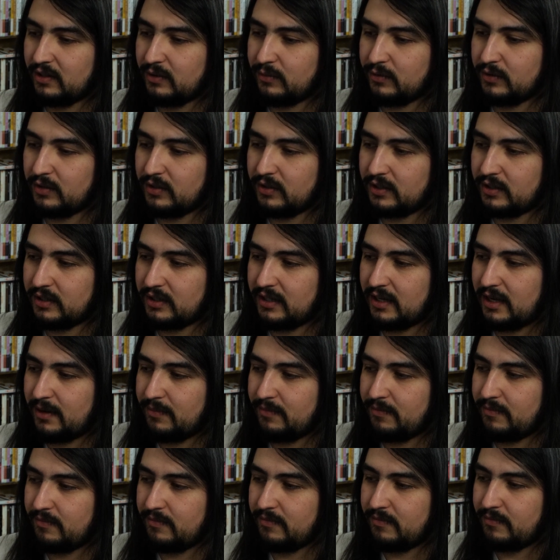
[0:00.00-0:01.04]
It would look a
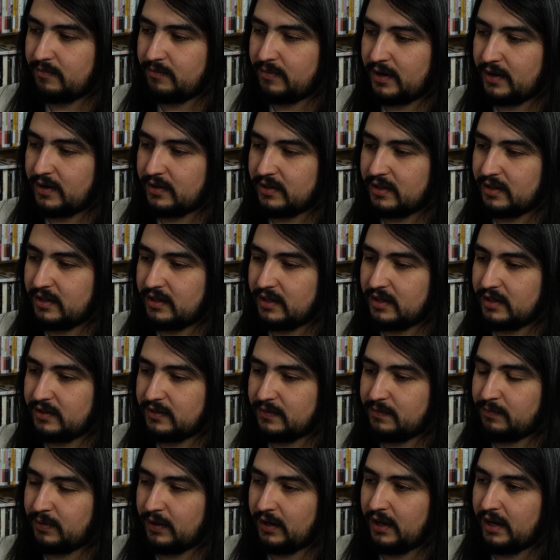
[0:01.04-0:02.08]
lot better than this,
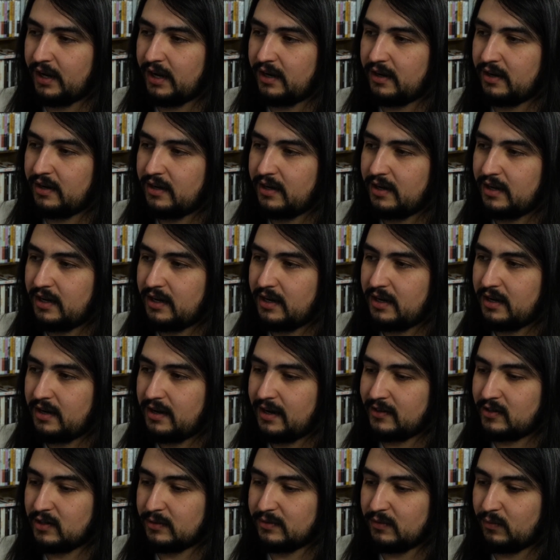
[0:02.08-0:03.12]
but
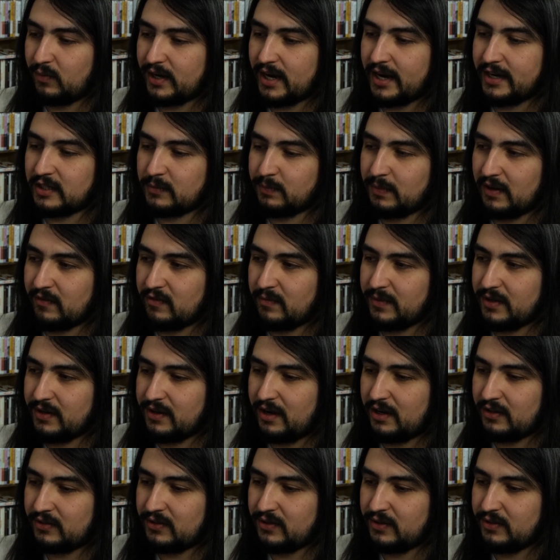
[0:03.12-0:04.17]
in terms of what I expect from the
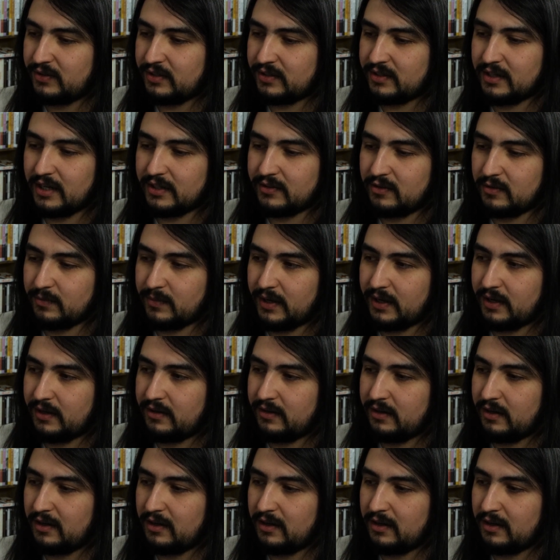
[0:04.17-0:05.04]
Oscars, it's not too bad.